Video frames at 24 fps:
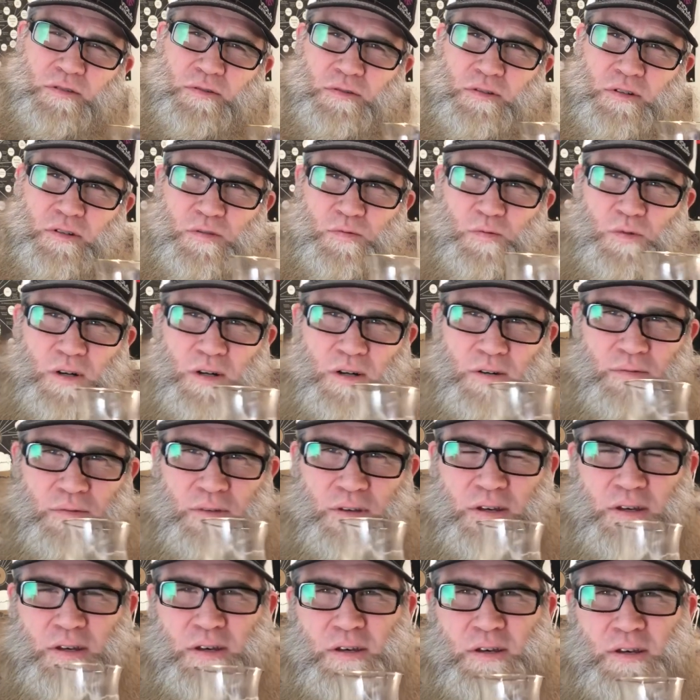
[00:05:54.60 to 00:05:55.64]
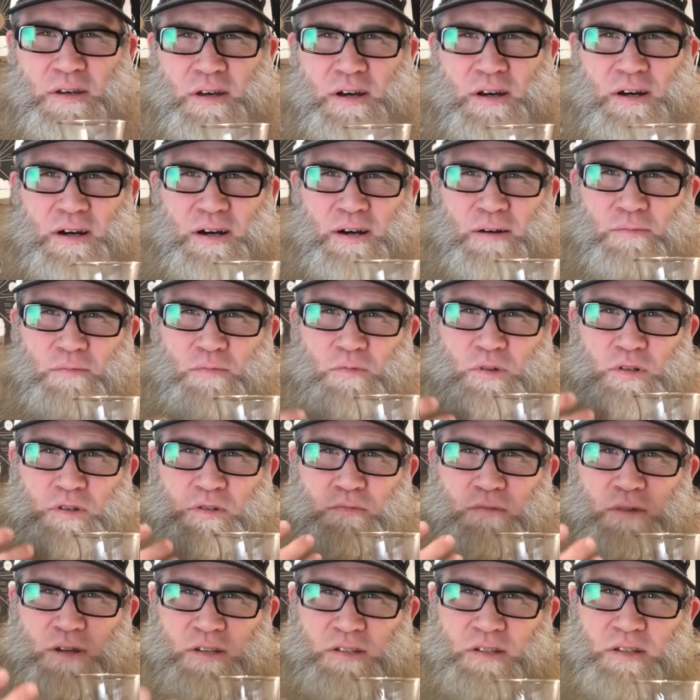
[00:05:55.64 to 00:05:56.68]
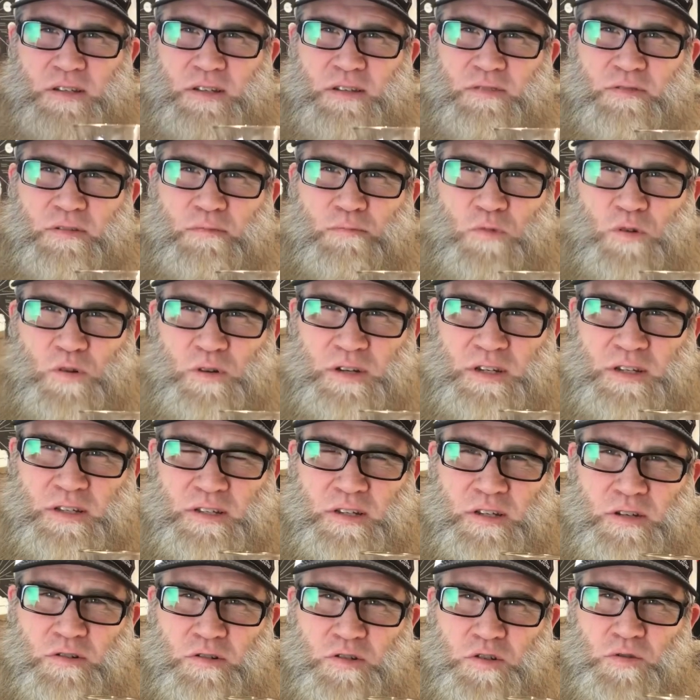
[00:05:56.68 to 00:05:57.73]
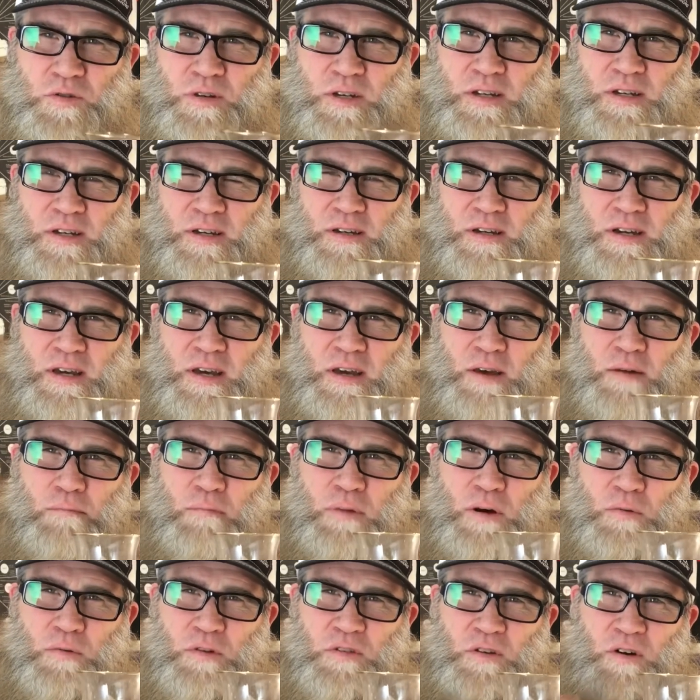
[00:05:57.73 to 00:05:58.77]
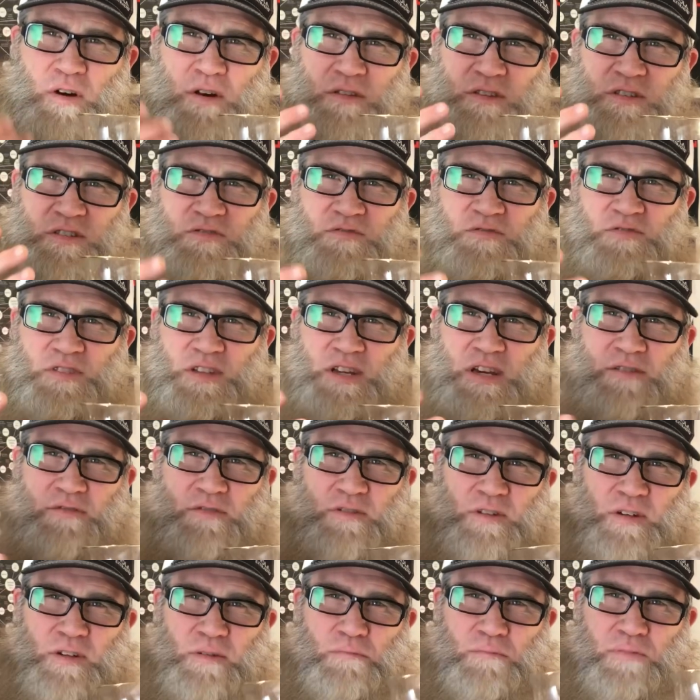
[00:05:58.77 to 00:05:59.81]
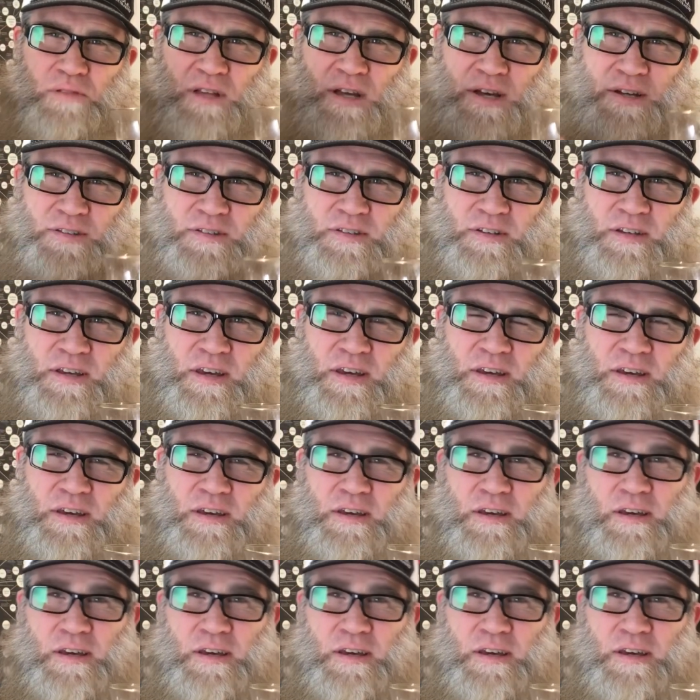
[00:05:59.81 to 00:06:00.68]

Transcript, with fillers: to it as well, um, which makes it even more easier drinking. But with all this flavor and complexity,